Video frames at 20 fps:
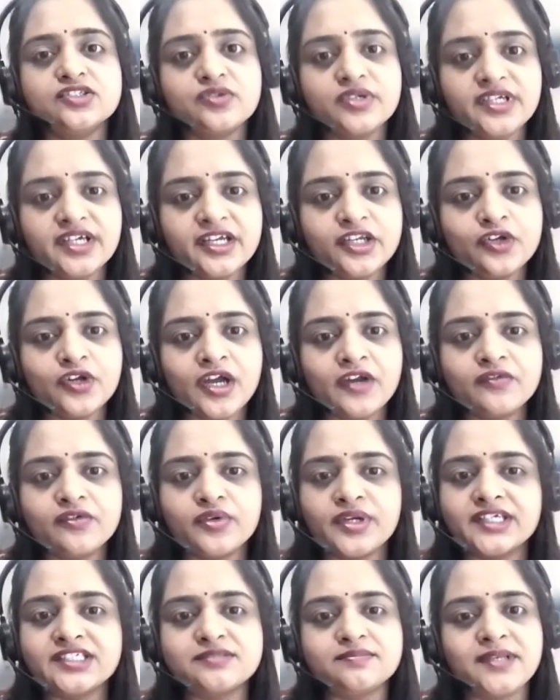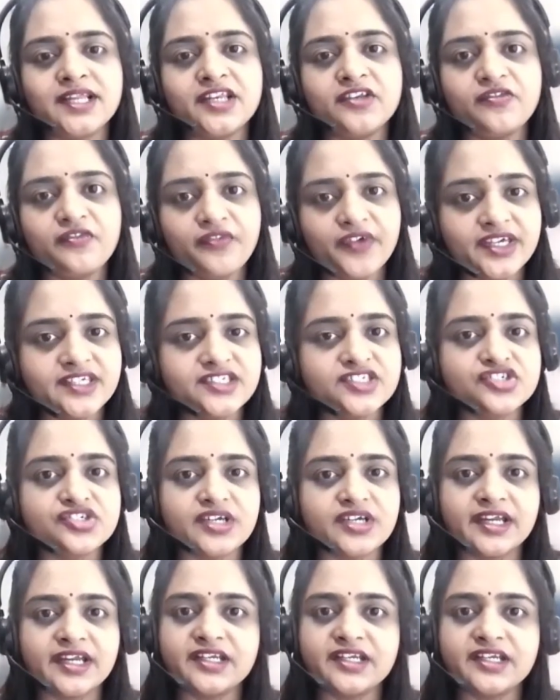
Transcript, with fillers: So here you have to explain fixed